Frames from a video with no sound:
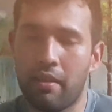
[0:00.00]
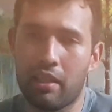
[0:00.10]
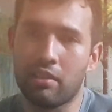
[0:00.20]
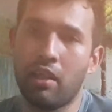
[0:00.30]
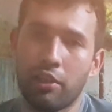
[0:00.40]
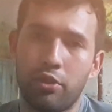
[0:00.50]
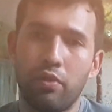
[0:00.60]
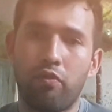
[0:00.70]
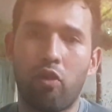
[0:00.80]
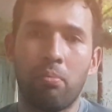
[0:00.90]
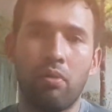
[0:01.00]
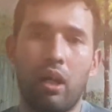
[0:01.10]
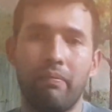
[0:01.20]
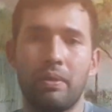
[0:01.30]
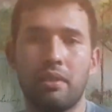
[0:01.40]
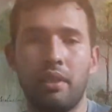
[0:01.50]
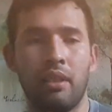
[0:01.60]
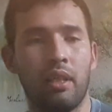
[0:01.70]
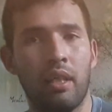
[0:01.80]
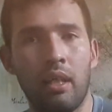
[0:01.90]
that's not too formal, obviously.
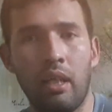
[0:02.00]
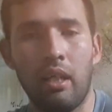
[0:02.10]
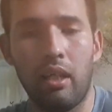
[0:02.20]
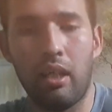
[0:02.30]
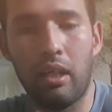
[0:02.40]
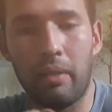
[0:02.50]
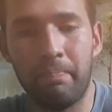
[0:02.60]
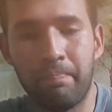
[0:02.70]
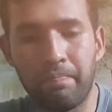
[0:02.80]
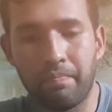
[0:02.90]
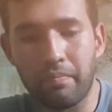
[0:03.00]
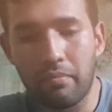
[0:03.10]
But